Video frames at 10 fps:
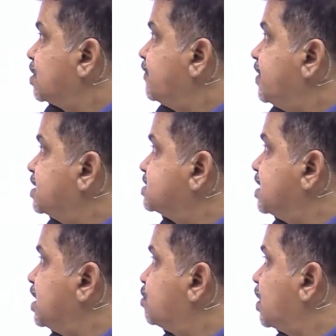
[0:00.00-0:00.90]
so
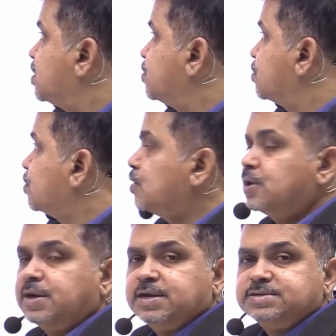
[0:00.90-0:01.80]
Vc equal to
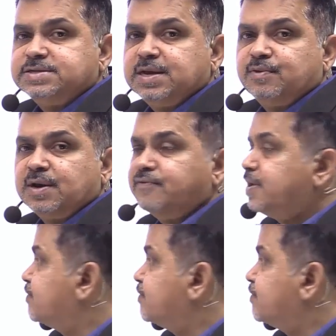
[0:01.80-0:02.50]
C1